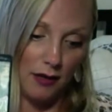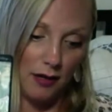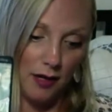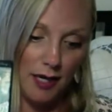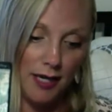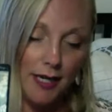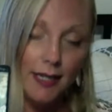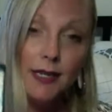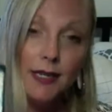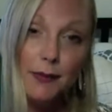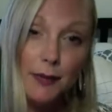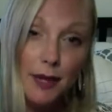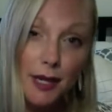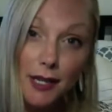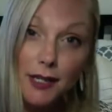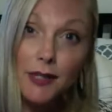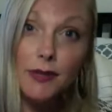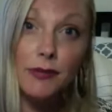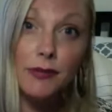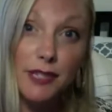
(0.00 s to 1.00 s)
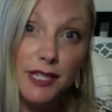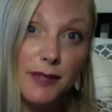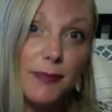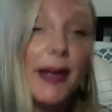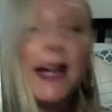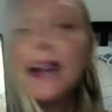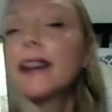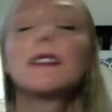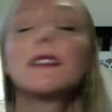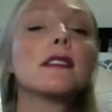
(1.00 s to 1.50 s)
demands
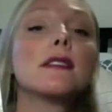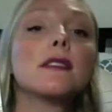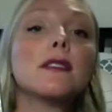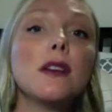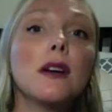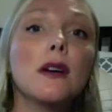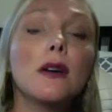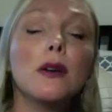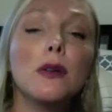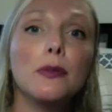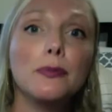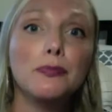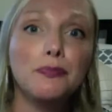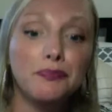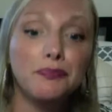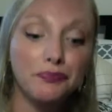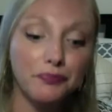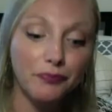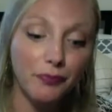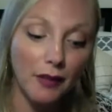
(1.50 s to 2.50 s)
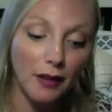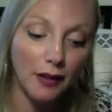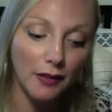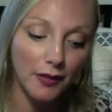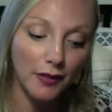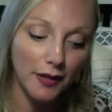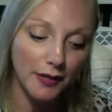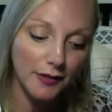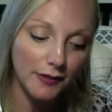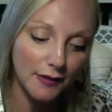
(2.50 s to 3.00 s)
respect. So
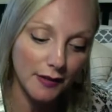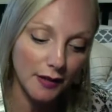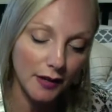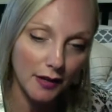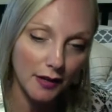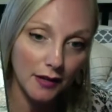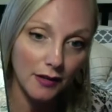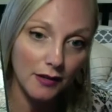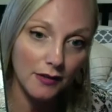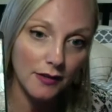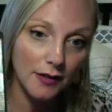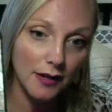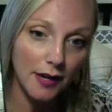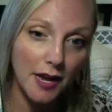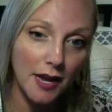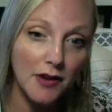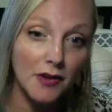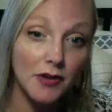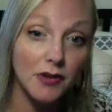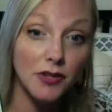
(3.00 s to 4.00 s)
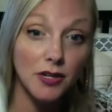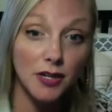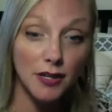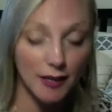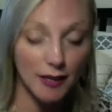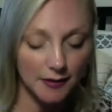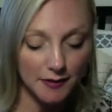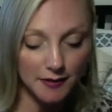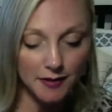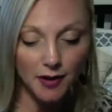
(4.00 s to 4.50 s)
this is an energy
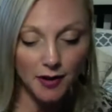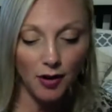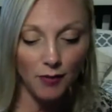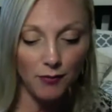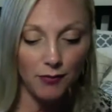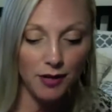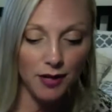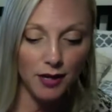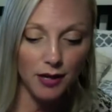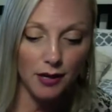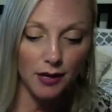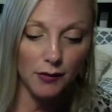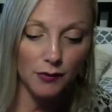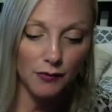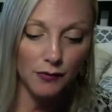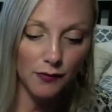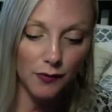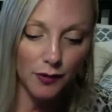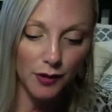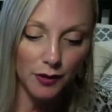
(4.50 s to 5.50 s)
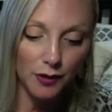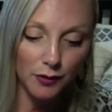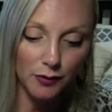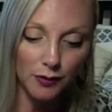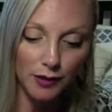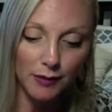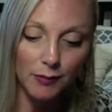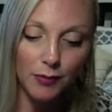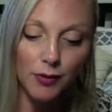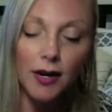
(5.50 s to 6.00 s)
that's coming in for you,
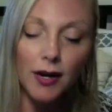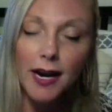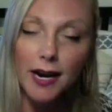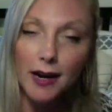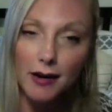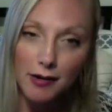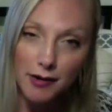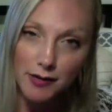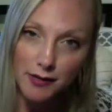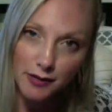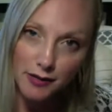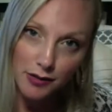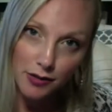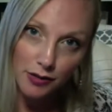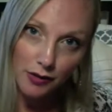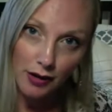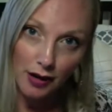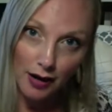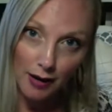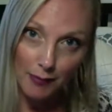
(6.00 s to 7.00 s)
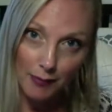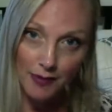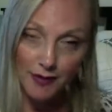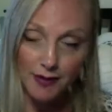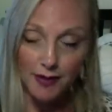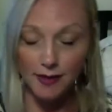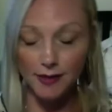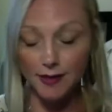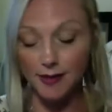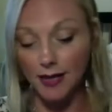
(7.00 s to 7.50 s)
Libra. Aries is your
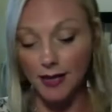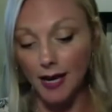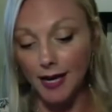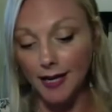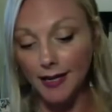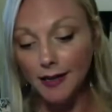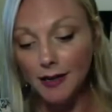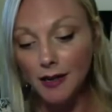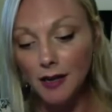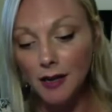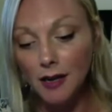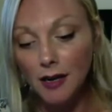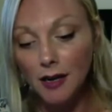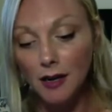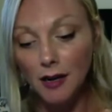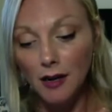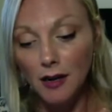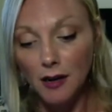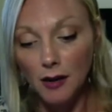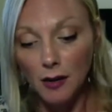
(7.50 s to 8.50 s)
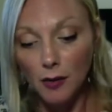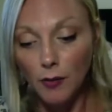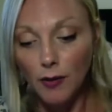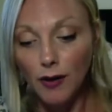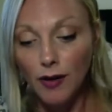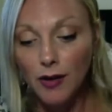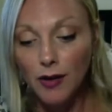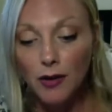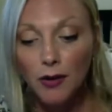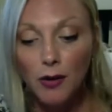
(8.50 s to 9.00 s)
opposite sign, where
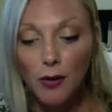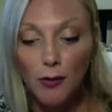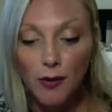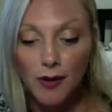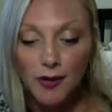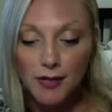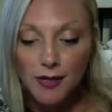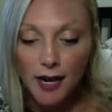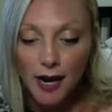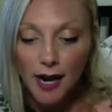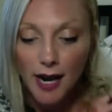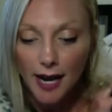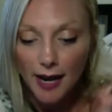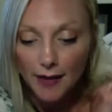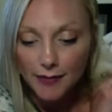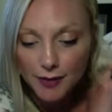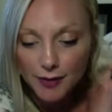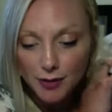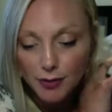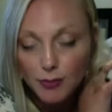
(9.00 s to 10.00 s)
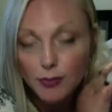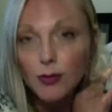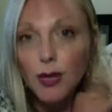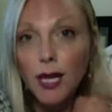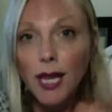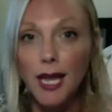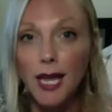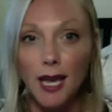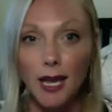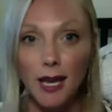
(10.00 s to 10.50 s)
you're going to have to
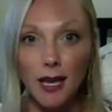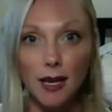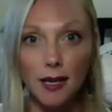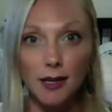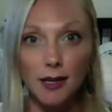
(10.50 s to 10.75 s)
lay